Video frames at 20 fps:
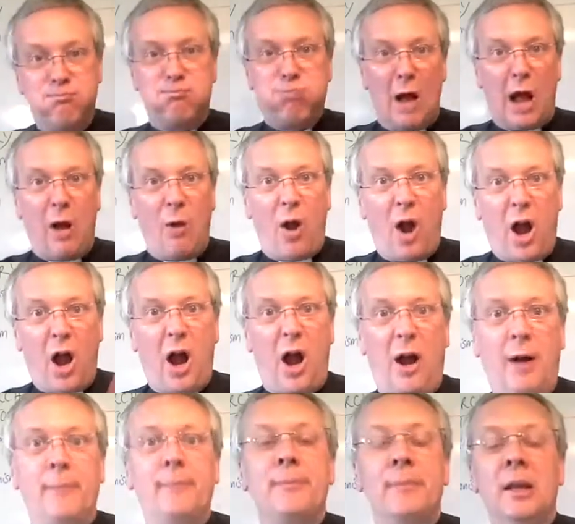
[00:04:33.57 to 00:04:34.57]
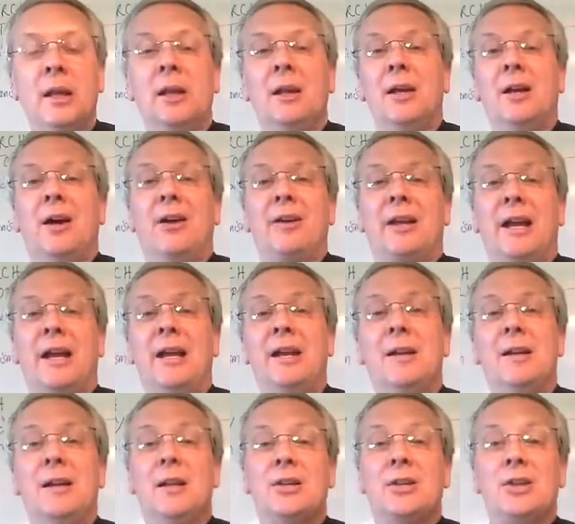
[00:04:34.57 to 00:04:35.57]
power.
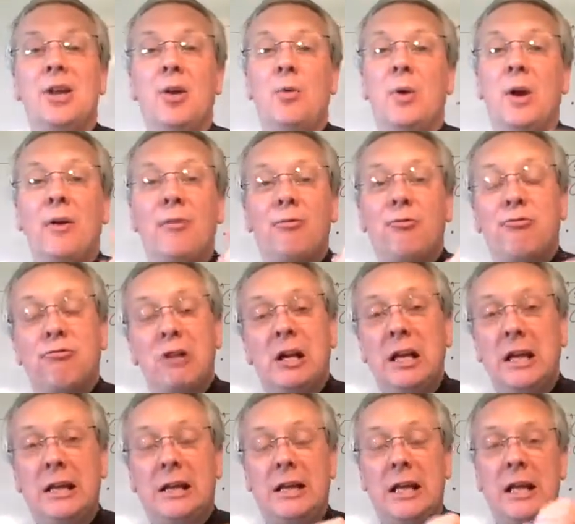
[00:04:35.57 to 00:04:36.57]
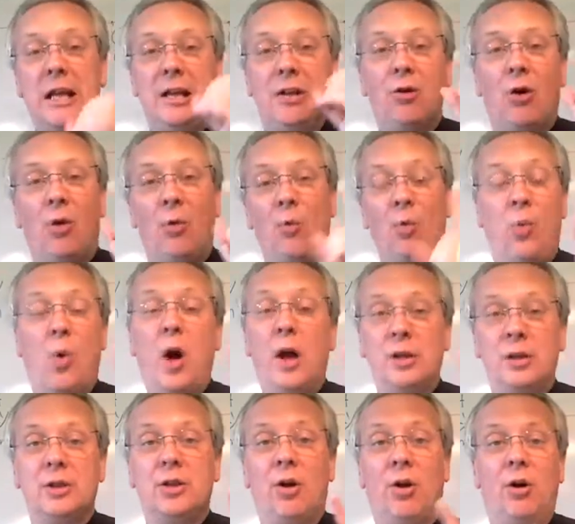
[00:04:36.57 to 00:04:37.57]
Okay, so we're really keen on
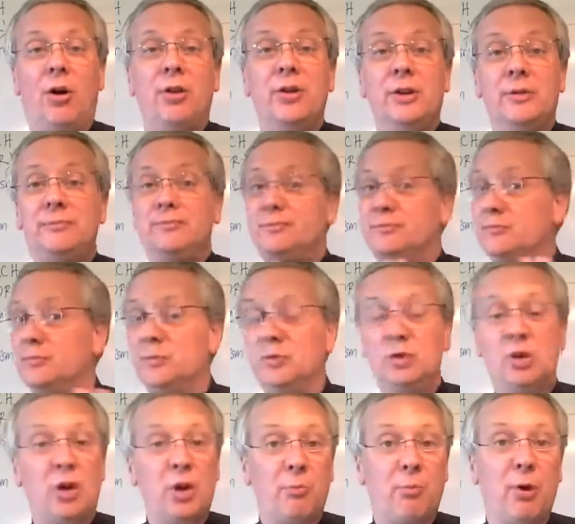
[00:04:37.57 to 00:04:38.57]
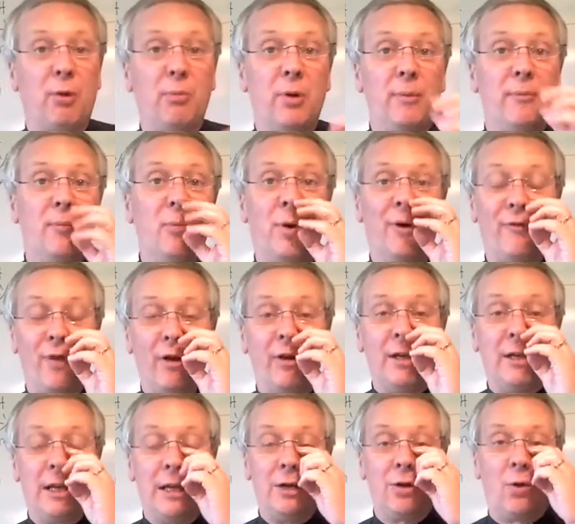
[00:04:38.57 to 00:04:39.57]
one God, not a problem. We're
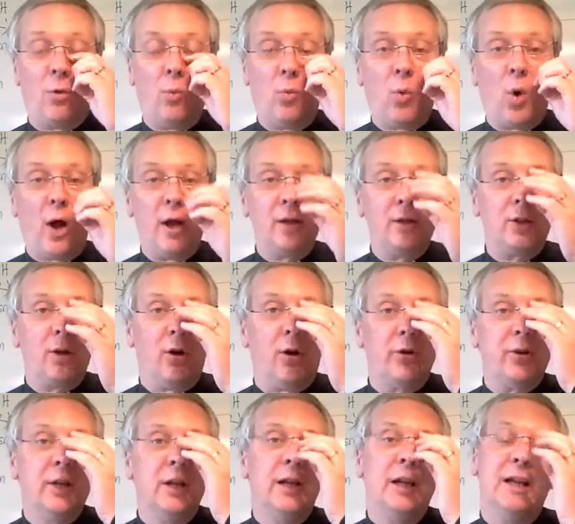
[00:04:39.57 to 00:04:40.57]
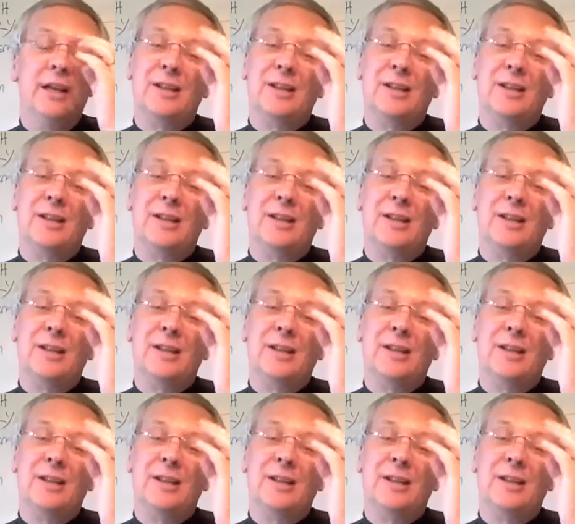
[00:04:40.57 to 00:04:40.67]
very keen on one God.